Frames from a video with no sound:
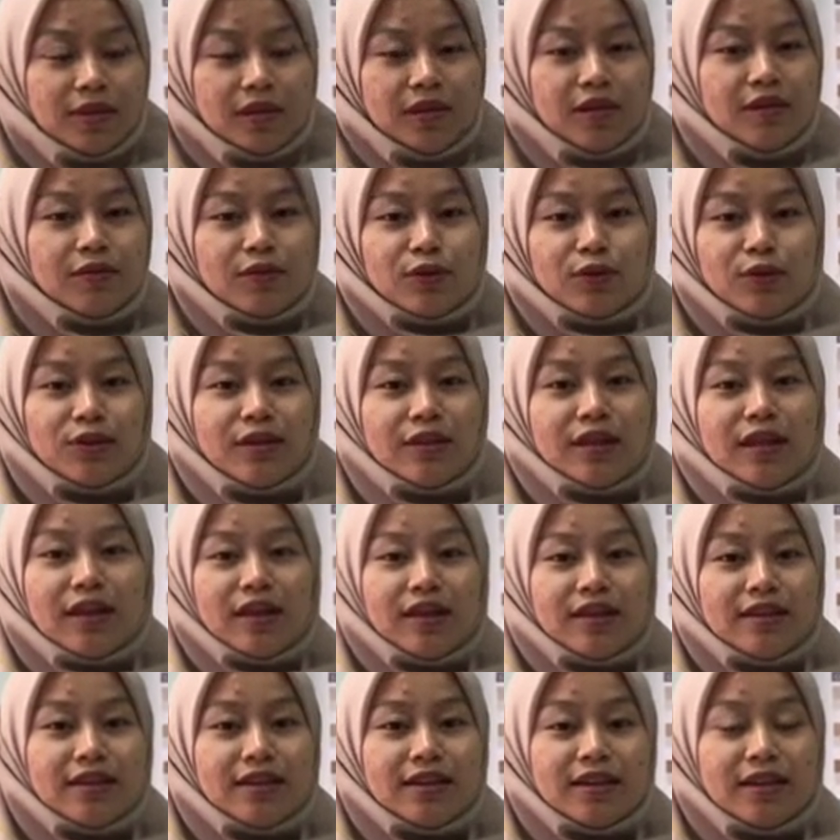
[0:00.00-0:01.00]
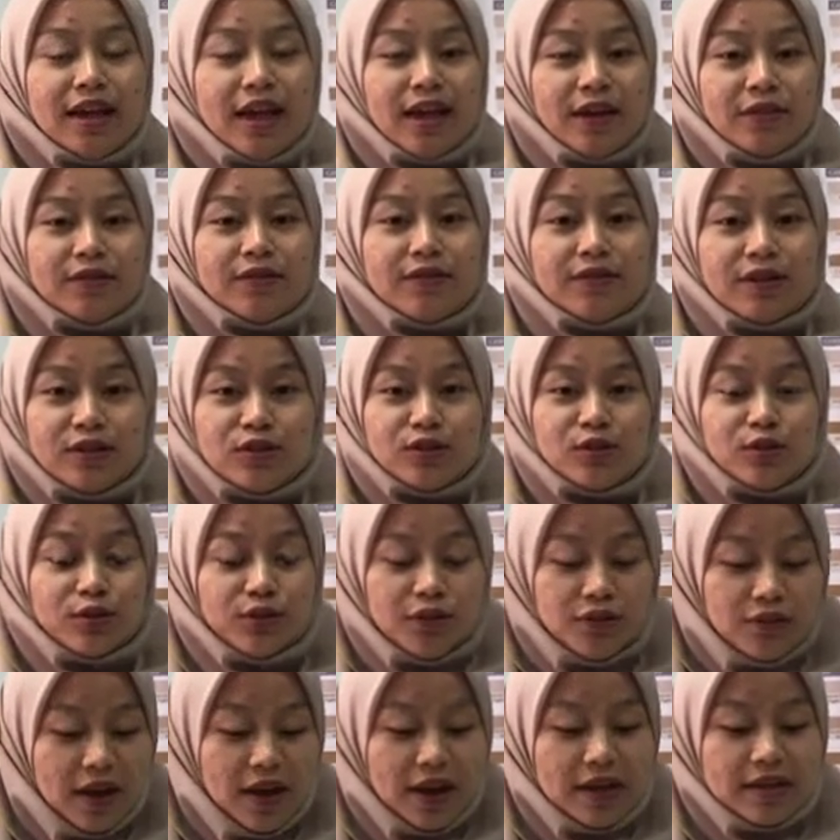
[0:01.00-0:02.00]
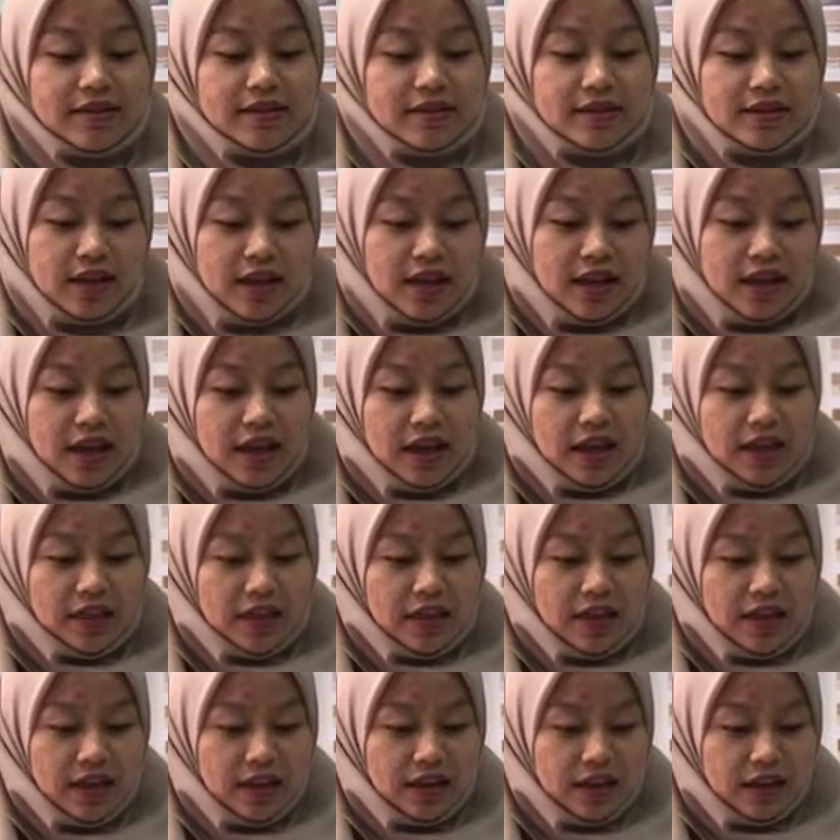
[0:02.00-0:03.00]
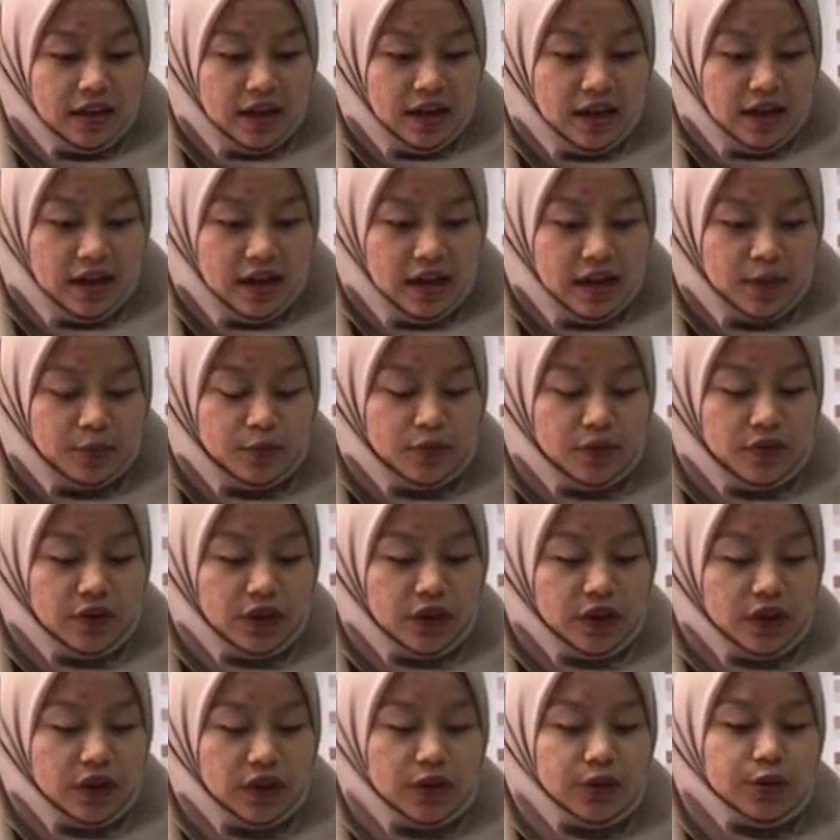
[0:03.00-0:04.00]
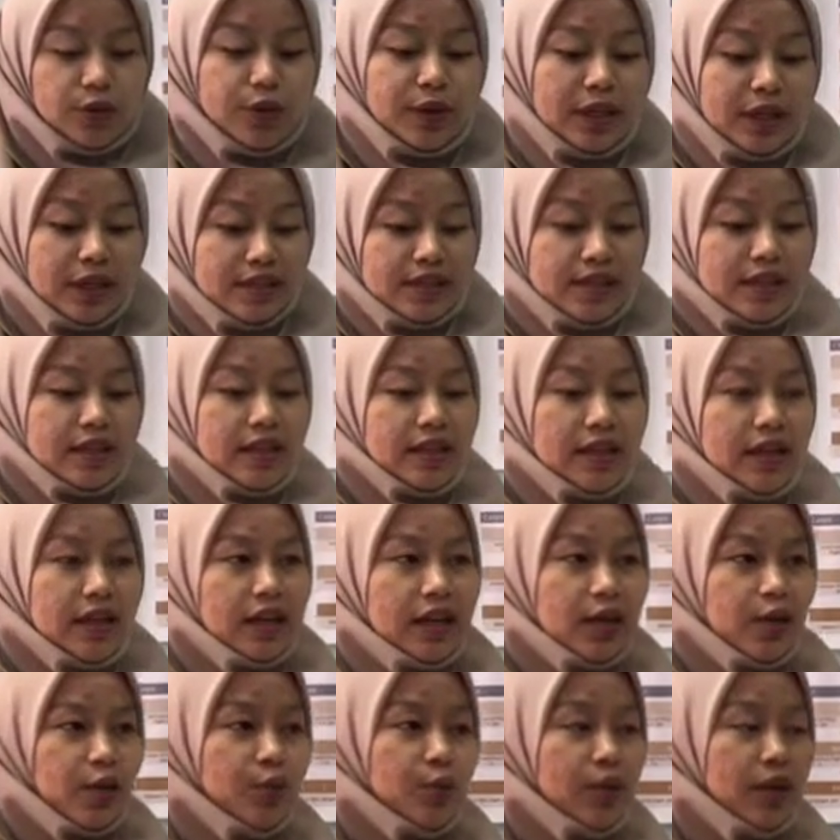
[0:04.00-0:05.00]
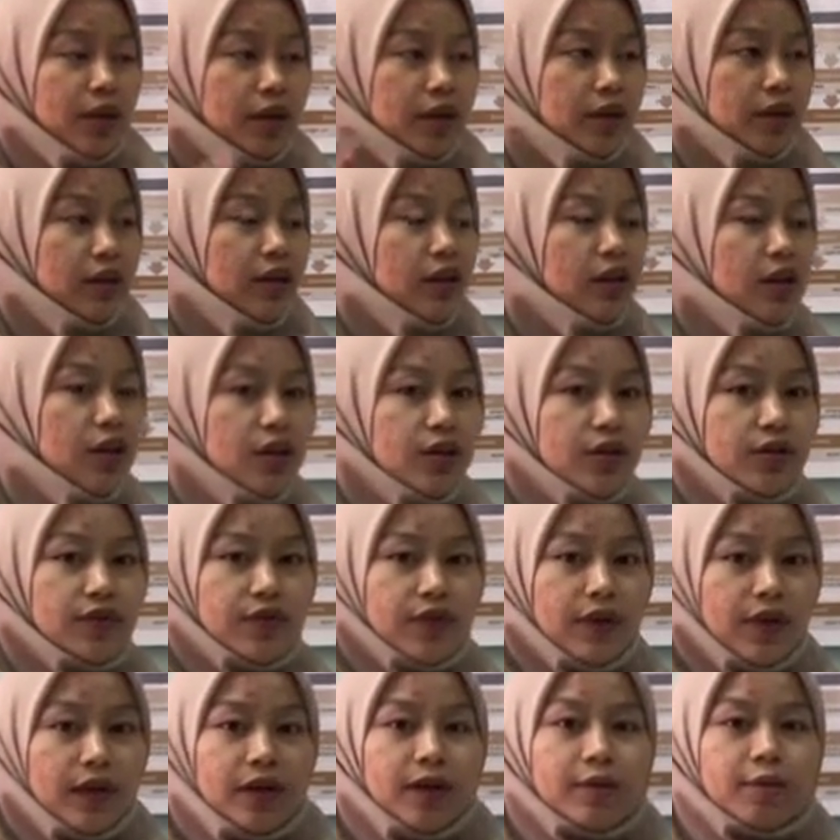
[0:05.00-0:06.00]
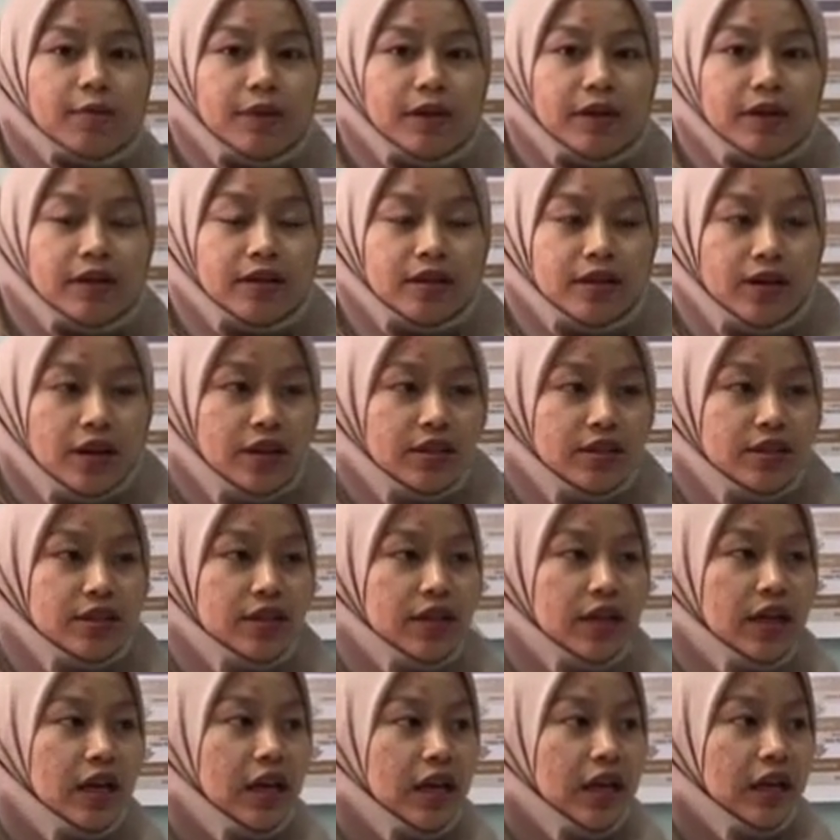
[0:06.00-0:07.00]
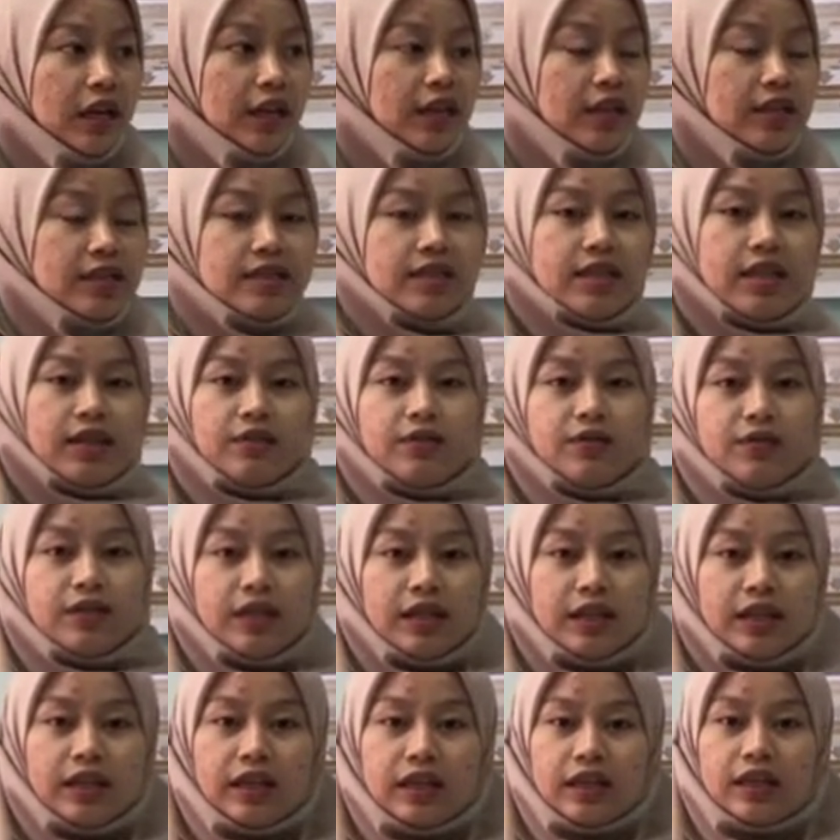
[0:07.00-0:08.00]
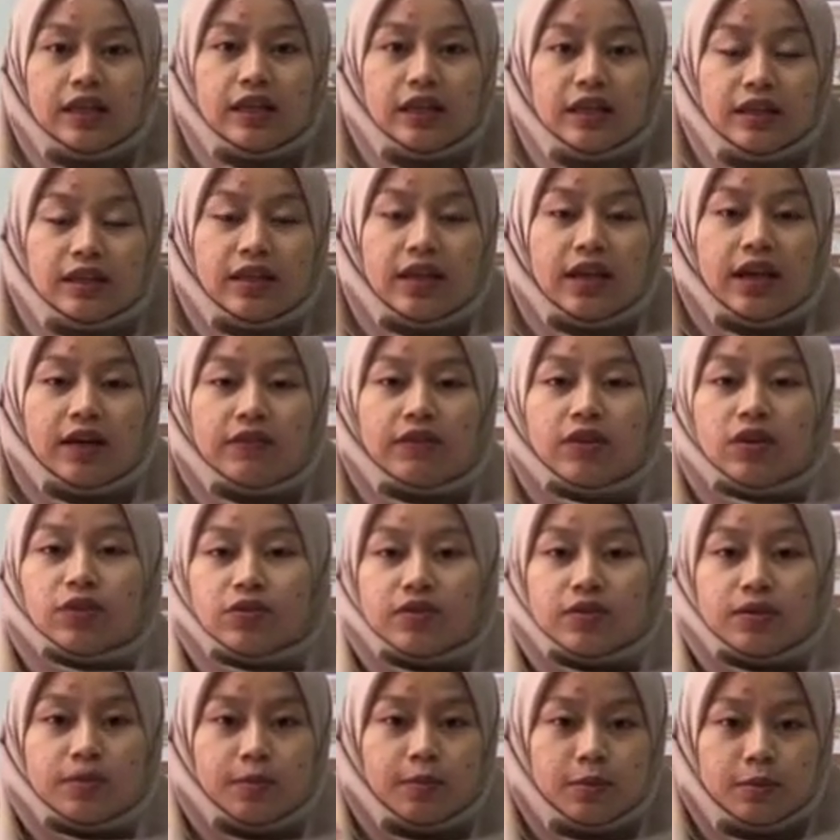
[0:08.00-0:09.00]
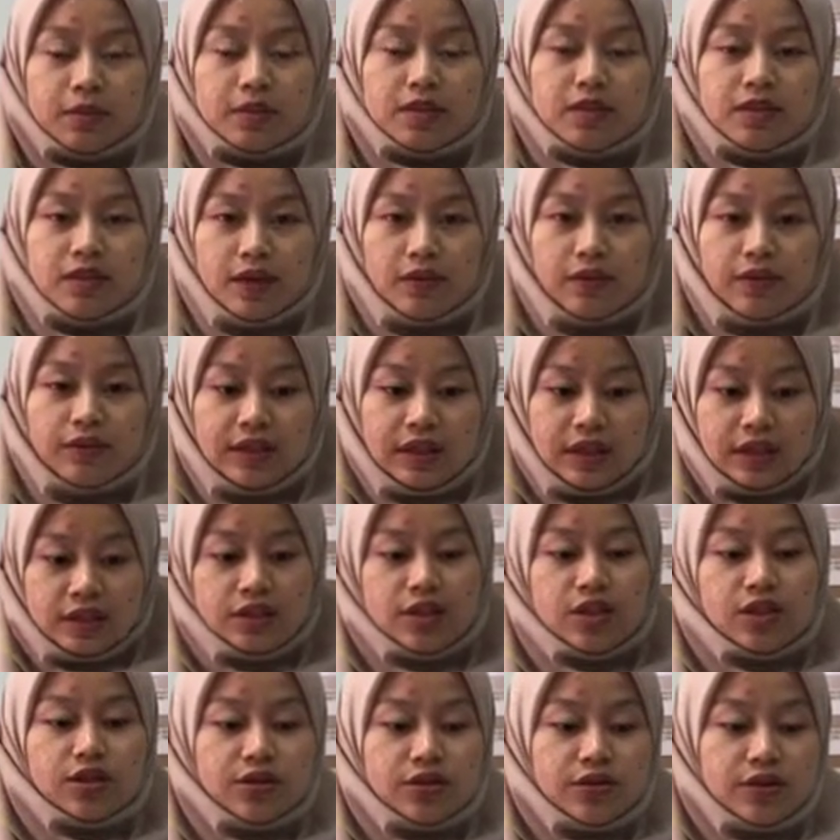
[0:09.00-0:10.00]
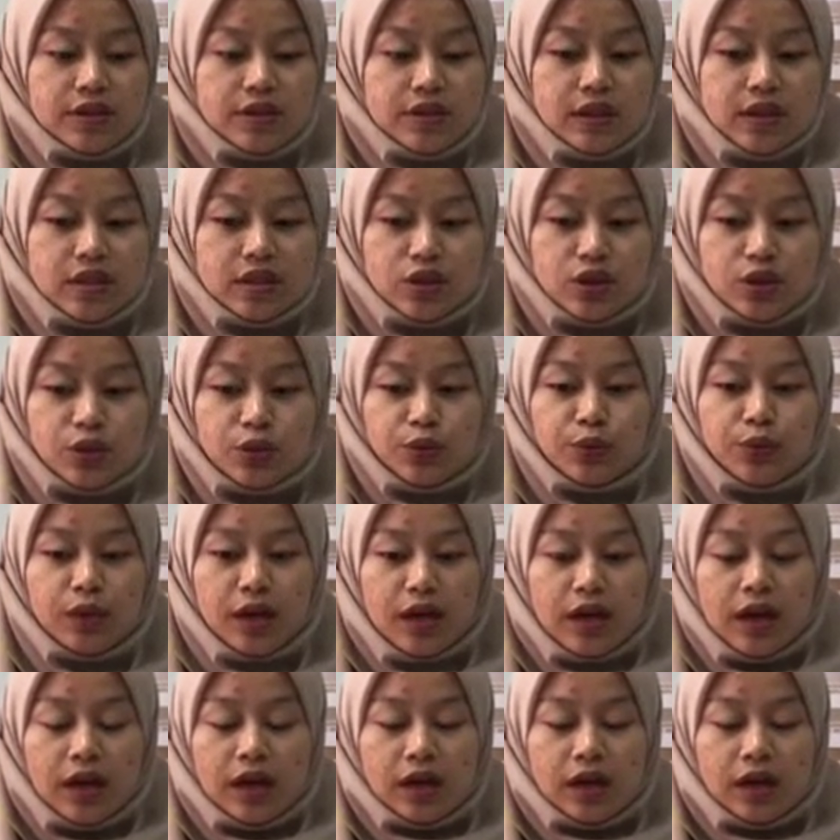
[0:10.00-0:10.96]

even though they didn't have the true facts. And then moving on, we can see that when a lot of airplane crash, the level of safety is decreasing. So